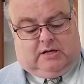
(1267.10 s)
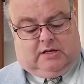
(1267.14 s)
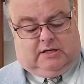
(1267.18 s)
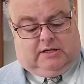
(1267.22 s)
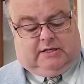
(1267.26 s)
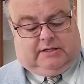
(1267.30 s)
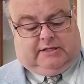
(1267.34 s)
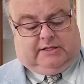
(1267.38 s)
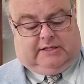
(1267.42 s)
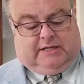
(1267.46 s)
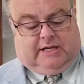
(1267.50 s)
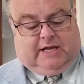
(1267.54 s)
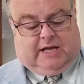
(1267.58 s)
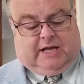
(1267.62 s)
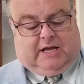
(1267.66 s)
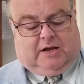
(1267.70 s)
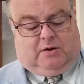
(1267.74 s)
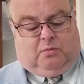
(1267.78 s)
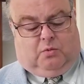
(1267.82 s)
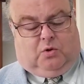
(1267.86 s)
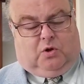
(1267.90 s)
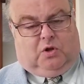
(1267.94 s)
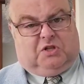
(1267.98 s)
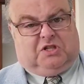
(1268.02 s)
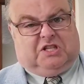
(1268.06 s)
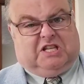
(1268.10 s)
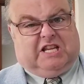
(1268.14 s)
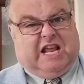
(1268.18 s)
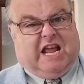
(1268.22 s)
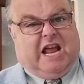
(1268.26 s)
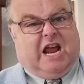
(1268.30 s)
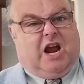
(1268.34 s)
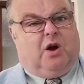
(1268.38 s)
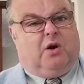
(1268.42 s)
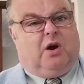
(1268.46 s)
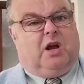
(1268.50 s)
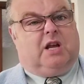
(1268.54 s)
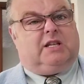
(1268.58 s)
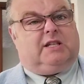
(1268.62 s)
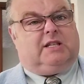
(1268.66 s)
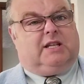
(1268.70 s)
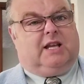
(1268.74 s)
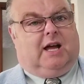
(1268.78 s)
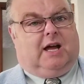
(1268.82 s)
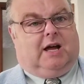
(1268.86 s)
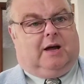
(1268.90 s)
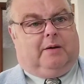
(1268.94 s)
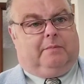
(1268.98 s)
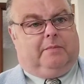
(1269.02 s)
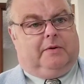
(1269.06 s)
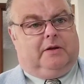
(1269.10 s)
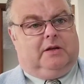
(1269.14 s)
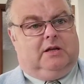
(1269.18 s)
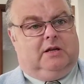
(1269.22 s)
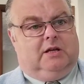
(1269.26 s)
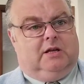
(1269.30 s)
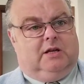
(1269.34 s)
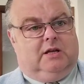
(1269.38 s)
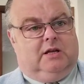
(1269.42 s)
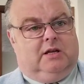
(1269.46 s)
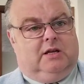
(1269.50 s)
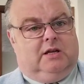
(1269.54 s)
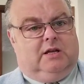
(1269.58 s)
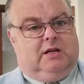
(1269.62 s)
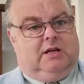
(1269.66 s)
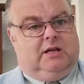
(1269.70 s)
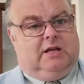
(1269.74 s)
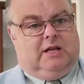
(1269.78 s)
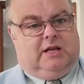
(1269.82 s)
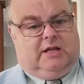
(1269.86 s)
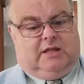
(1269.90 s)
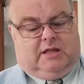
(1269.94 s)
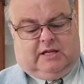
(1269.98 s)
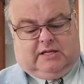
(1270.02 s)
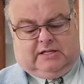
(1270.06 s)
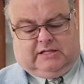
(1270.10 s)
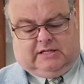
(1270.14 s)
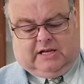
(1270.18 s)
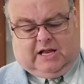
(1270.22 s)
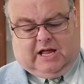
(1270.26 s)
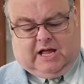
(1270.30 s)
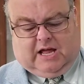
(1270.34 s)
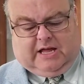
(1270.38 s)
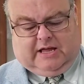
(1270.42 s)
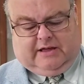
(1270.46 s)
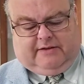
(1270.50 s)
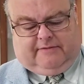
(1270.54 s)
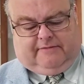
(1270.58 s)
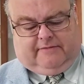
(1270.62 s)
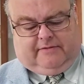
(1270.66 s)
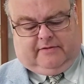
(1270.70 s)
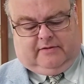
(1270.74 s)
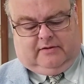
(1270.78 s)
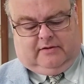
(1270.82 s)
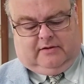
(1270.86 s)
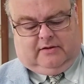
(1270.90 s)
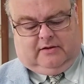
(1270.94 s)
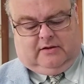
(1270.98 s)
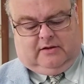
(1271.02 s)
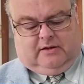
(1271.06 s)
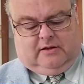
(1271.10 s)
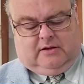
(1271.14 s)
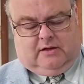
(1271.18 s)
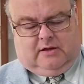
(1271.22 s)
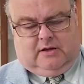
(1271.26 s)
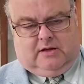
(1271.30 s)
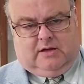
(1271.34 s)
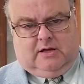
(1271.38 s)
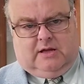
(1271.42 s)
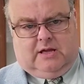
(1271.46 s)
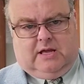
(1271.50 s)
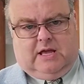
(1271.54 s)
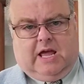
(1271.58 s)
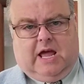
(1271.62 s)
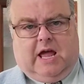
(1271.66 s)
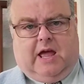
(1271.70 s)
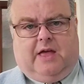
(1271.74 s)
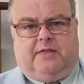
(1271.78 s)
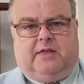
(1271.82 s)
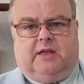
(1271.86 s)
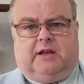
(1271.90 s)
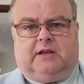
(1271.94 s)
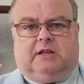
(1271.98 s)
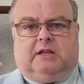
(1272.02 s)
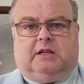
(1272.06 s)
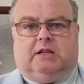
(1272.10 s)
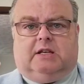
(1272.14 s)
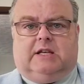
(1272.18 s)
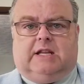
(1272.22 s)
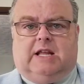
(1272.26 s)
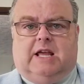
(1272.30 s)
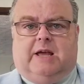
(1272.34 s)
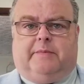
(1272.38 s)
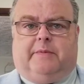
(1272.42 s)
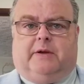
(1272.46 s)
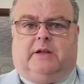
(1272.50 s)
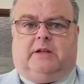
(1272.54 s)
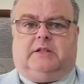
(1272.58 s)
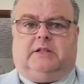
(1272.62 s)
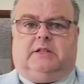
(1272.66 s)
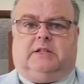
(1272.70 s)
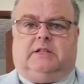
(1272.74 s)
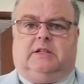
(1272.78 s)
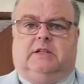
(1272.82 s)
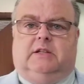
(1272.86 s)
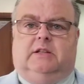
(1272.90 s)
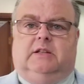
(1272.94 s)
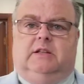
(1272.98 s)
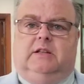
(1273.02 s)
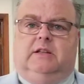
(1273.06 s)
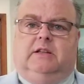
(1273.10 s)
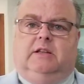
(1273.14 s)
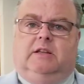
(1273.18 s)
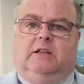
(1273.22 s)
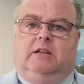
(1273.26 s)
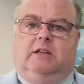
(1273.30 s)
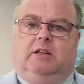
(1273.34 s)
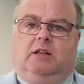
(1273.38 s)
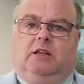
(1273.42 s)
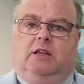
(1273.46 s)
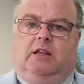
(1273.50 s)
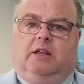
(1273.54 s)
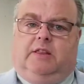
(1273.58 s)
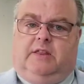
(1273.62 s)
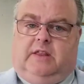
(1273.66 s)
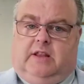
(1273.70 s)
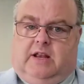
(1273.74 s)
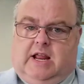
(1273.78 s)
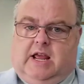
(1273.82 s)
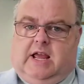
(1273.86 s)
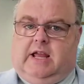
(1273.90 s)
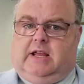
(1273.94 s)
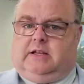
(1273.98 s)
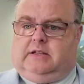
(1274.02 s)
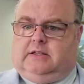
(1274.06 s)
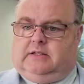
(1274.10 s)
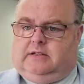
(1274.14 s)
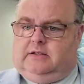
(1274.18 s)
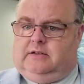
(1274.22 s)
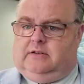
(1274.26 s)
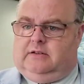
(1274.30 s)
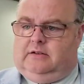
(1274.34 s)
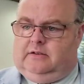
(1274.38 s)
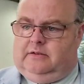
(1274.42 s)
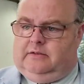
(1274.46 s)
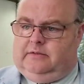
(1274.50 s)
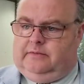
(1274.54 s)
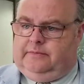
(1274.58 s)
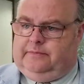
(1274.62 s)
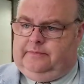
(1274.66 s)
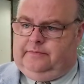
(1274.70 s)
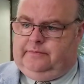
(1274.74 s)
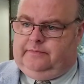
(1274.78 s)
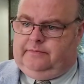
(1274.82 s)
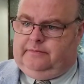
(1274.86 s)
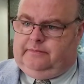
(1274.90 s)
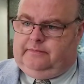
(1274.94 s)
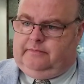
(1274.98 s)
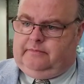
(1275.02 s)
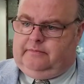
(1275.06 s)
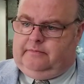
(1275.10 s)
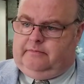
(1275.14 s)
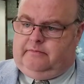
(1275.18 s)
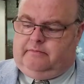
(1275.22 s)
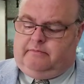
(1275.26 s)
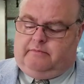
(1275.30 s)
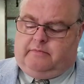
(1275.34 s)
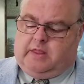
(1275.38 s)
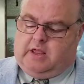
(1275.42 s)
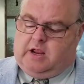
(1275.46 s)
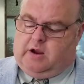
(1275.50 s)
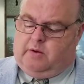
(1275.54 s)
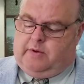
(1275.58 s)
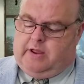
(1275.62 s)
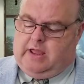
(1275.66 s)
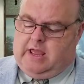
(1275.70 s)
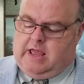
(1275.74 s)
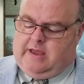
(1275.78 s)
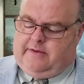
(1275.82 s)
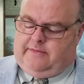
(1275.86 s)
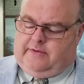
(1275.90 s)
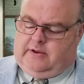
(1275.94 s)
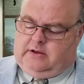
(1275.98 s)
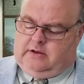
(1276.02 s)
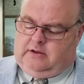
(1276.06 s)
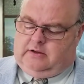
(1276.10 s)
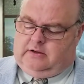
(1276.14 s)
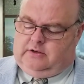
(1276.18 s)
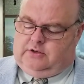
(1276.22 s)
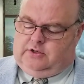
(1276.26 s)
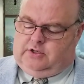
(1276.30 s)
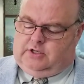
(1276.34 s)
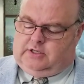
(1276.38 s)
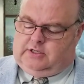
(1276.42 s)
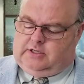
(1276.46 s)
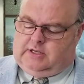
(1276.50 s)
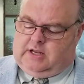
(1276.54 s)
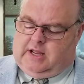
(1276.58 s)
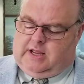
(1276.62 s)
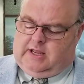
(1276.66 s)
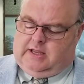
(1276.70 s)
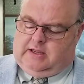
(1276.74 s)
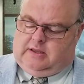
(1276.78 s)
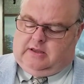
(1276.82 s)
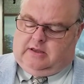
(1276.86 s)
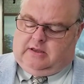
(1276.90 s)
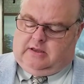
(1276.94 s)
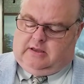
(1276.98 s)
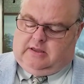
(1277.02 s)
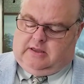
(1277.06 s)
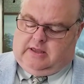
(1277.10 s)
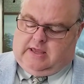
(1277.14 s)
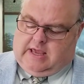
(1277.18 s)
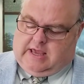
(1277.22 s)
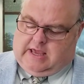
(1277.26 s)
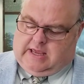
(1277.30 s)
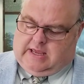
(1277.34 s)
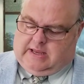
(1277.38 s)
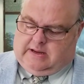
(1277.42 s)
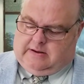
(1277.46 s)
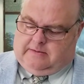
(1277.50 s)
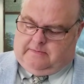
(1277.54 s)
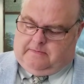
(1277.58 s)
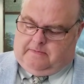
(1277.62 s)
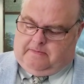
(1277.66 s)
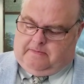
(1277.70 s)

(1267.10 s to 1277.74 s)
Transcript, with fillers: Sin will tear us up in this life and then condemn us in the next. There we have it, just like Cain.